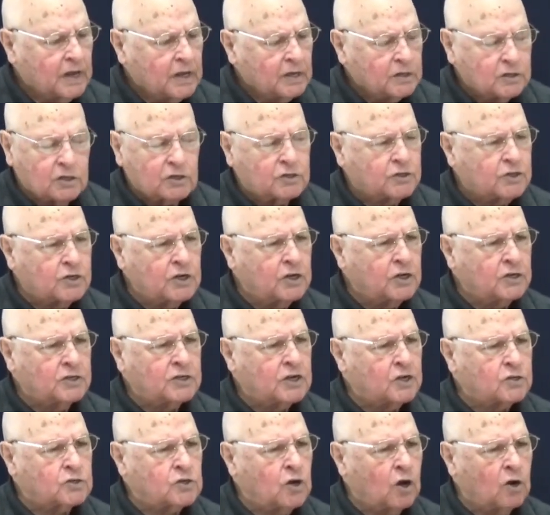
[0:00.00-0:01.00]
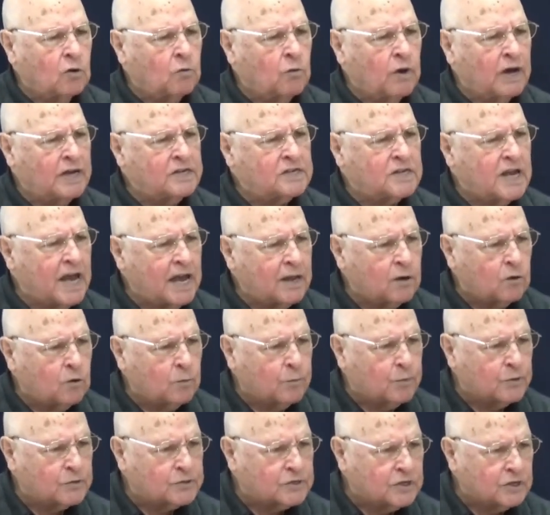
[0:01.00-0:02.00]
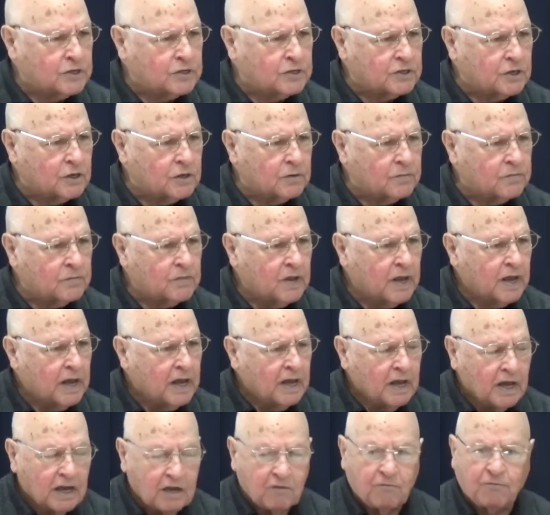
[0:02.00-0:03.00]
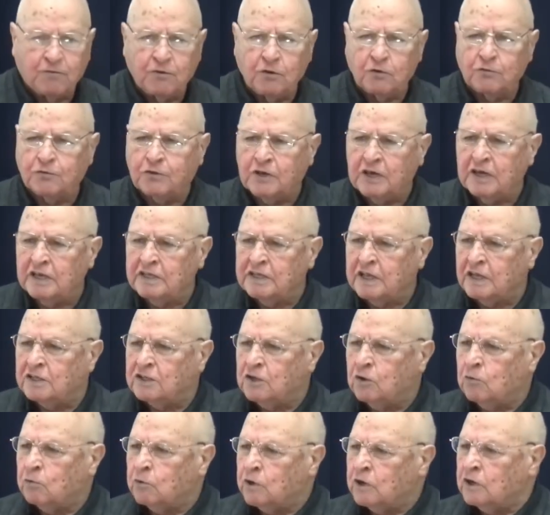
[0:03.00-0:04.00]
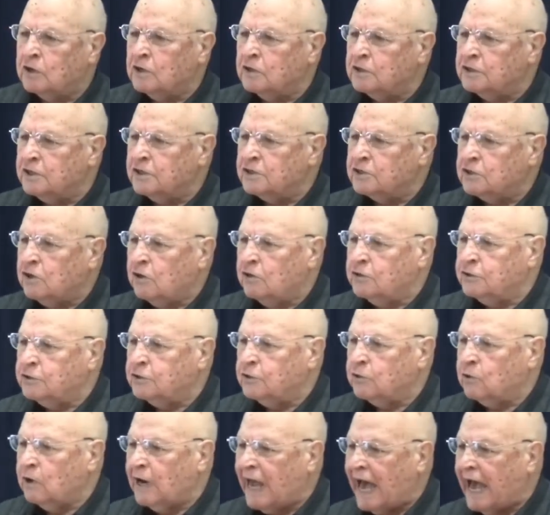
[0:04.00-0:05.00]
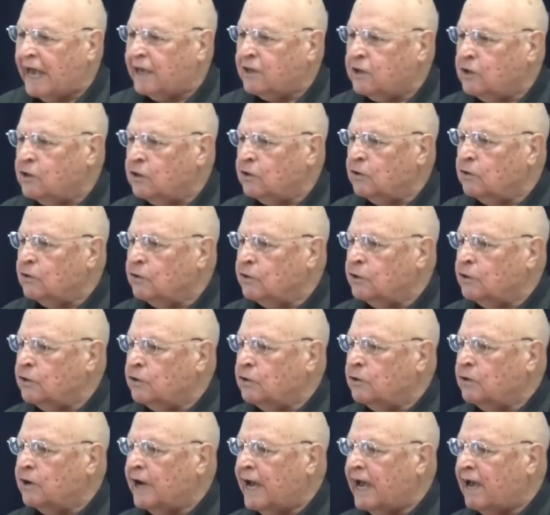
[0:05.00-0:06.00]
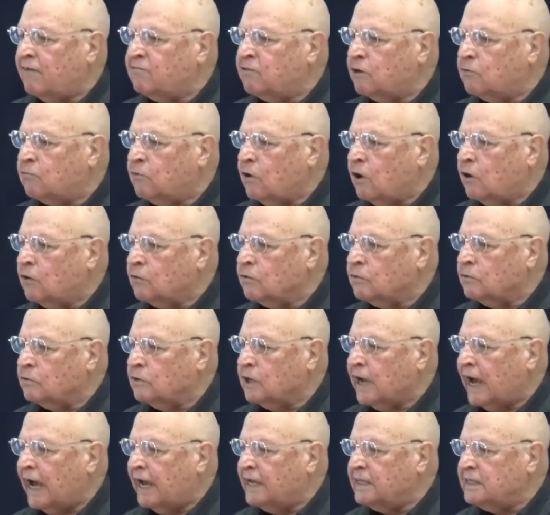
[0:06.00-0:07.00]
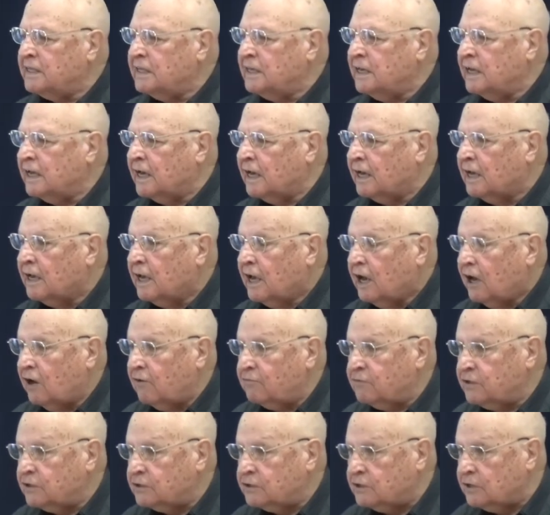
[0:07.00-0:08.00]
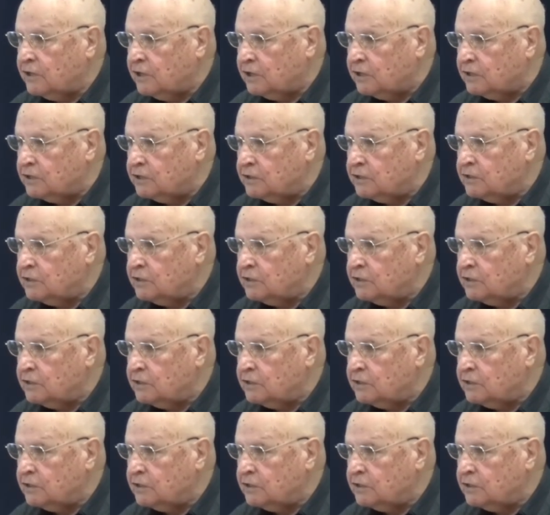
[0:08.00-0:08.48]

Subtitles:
The church has always had opposition. If you think that the world is going to like you, you have a wrong idea of the church.